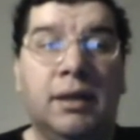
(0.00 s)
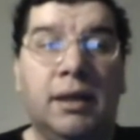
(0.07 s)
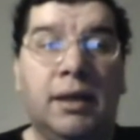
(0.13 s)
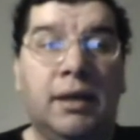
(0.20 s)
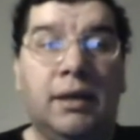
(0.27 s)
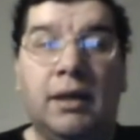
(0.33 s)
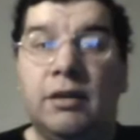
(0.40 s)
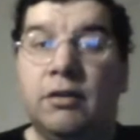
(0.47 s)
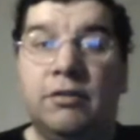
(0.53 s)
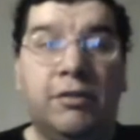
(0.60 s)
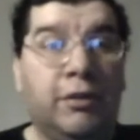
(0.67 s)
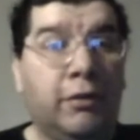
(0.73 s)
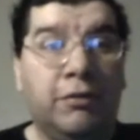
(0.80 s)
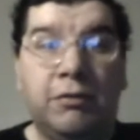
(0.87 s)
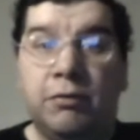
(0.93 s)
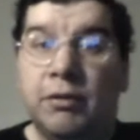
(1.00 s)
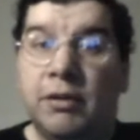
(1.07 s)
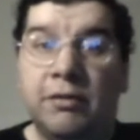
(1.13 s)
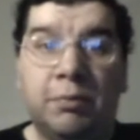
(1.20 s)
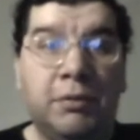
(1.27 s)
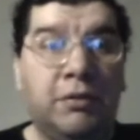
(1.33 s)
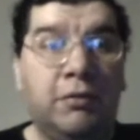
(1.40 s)
And I know Tara
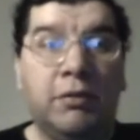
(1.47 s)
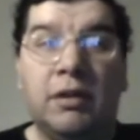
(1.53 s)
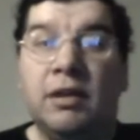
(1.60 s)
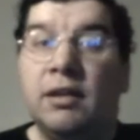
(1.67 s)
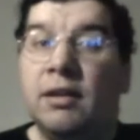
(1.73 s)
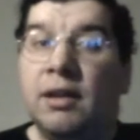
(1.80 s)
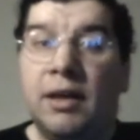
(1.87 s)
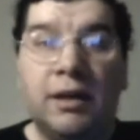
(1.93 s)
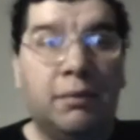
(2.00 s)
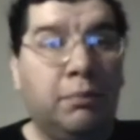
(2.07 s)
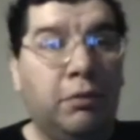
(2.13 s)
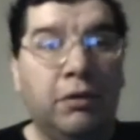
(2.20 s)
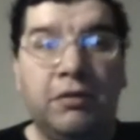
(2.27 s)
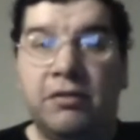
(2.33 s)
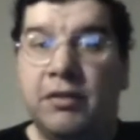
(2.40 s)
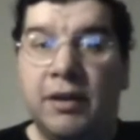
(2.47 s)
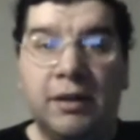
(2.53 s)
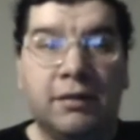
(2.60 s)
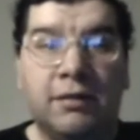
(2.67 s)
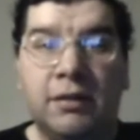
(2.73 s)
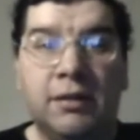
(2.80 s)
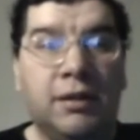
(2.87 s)
Strong's been doing a lot of voice
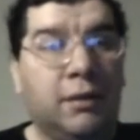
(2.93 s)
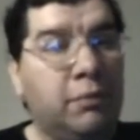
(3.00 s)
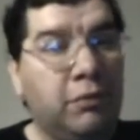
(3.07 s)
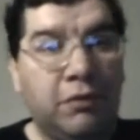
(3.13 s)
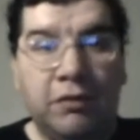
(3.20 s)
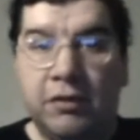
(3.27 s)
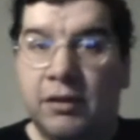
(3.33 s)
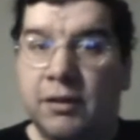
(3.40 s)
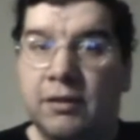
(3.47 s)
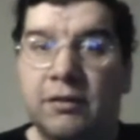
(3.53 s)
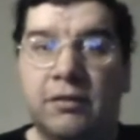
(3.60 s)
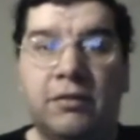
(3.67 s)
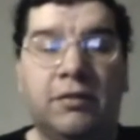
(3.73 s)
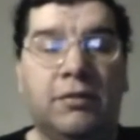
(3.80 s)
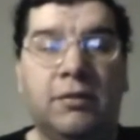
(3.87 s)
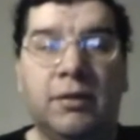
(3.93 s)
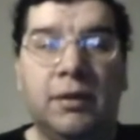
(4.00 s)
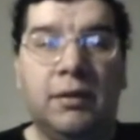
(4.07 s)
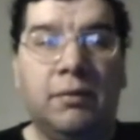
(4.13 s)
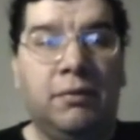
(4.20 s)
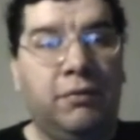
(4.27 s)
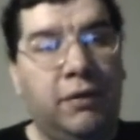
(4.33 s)
acting ever since.
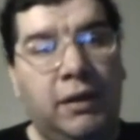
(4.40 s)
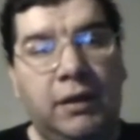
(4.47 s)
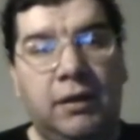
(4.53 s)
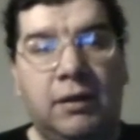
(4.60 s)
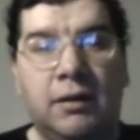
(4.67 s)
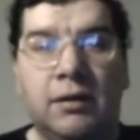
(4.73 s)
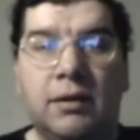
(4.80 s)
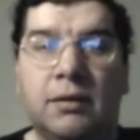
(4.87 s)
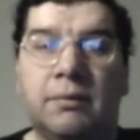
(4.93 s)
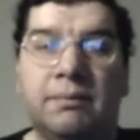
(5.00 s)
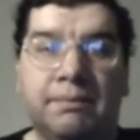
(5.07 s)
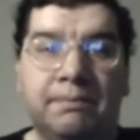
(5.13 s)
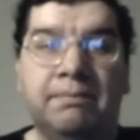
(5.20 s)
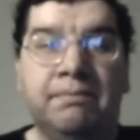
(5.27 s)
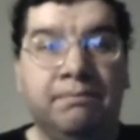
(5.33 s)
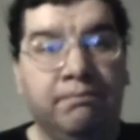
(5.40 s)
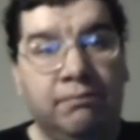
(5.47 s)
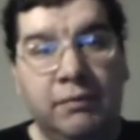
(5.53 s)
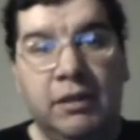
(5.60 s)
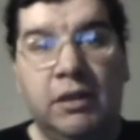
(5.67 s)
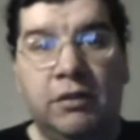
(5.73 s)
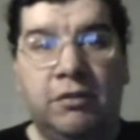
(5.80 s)
Uh, in fact, uh,
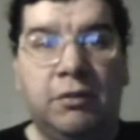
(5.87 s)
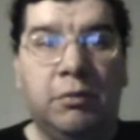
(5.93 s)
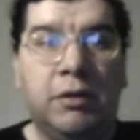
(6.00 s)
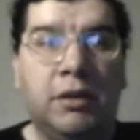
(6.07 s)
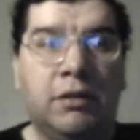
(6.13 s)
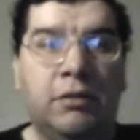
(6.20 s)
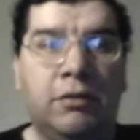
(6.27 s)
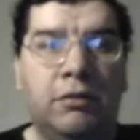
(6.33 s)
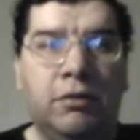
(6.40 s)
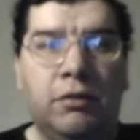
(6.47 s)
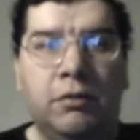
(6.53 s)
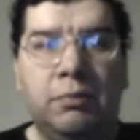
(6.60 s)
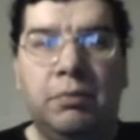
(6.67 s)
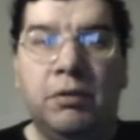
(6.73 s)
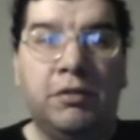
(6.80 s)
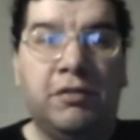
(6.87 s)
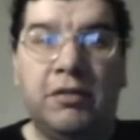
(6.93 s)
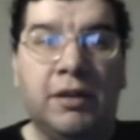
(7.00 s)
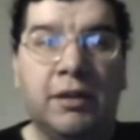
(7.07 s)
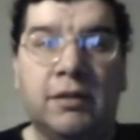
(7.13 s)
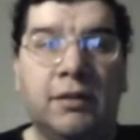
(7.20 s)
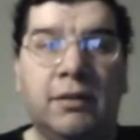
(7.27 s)
you know, she went on to do voice
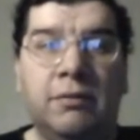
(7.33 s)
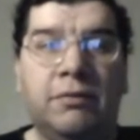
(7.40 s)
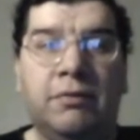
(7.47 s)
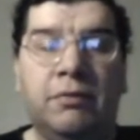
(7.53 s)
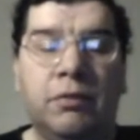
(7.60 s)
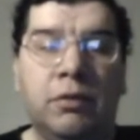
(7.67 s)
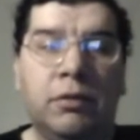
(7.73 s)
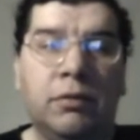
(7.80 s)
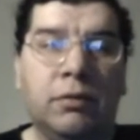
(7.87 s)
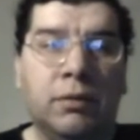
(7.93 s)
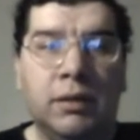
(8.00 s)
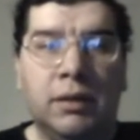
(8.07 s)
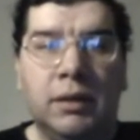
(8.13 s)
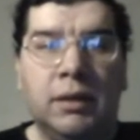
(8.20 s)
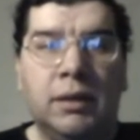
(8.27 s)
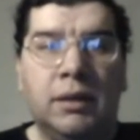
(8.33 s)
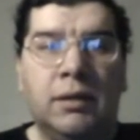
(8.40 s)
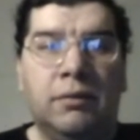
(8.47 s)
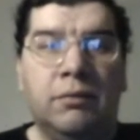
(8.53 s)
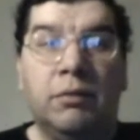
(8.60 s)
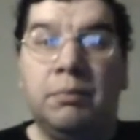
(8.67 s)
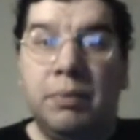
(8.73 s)
acting for
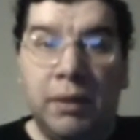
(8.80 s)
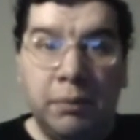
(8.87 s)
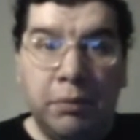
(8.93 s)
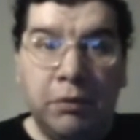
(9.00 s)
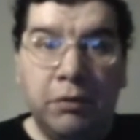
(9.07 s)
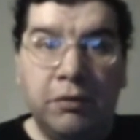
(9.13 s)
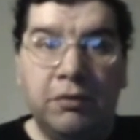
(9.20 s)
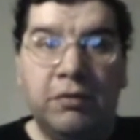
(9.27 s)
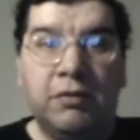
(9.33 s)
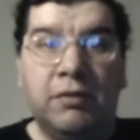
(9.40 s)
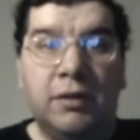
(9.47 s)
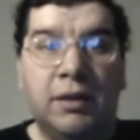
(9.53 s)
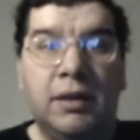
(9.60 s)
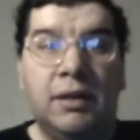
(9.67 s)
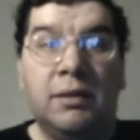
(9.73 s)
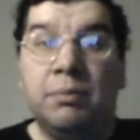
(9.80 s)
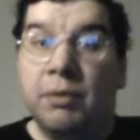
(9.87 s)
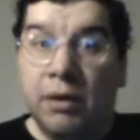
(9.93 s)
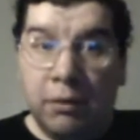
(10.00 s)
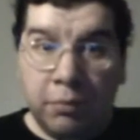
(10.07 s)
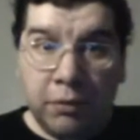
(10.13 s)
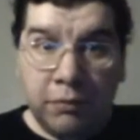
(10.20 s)
for Bubbles in the
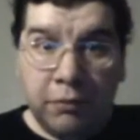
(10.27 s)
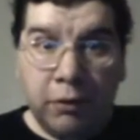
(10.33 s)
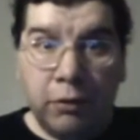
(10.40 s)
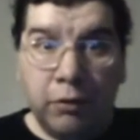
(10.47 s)
Powerpuff